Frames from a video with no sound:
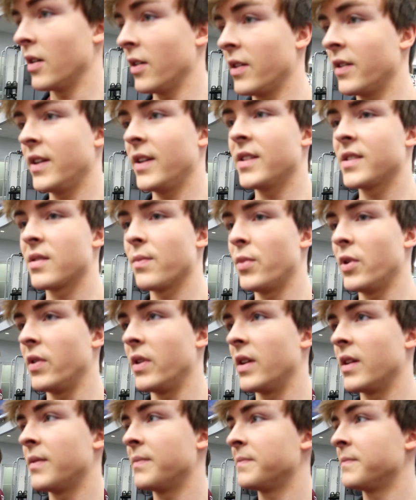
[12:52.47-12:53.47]
all you need is the
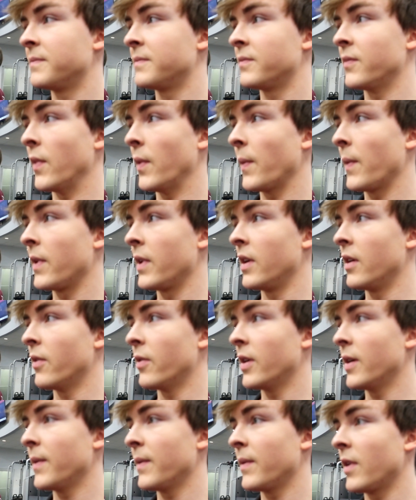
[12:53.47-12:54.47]
booty. You
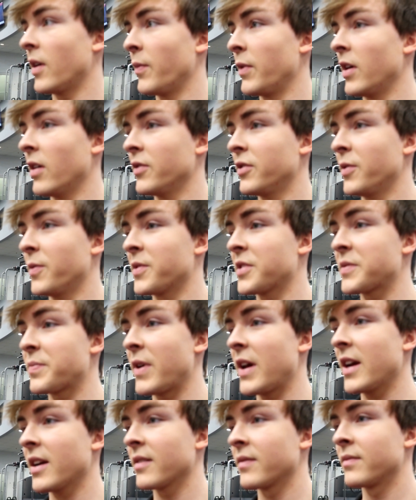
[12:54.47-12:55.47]
know what? We all do
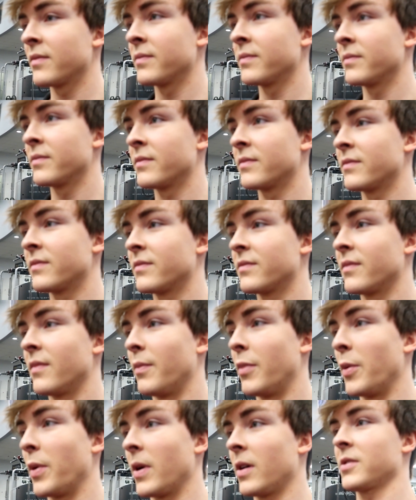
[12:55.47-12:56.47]
respect,
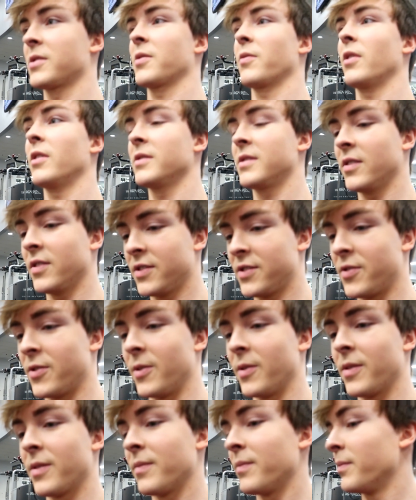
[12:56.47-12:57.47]
but we also all tell the
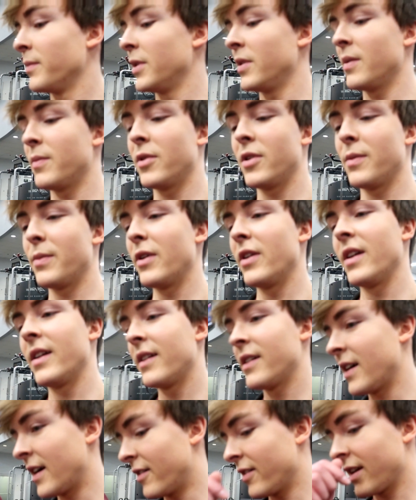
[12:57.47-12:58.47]
truth. Booty, booty, booty.
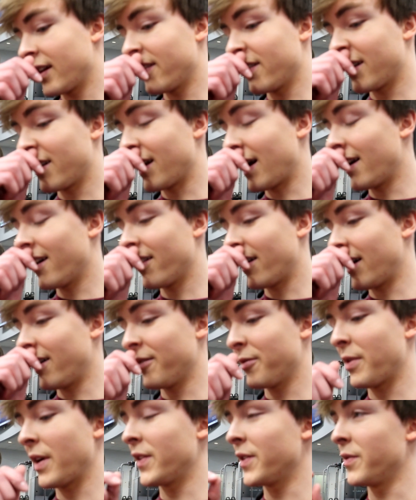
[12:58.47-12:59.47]
I don't give a, I, I
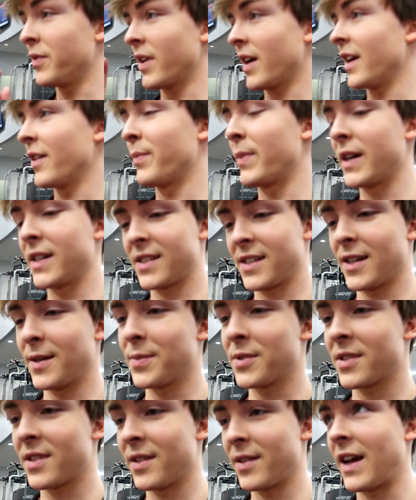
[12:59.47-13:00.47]
would rather you not have
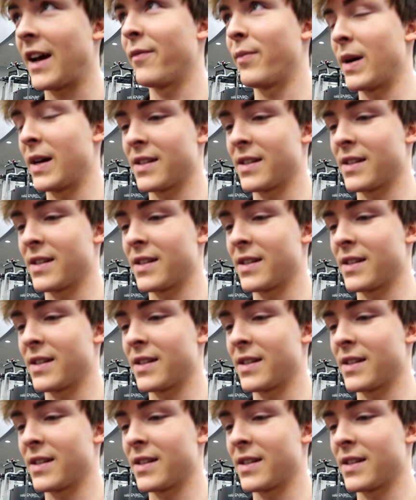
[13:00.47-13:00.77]
biceps than have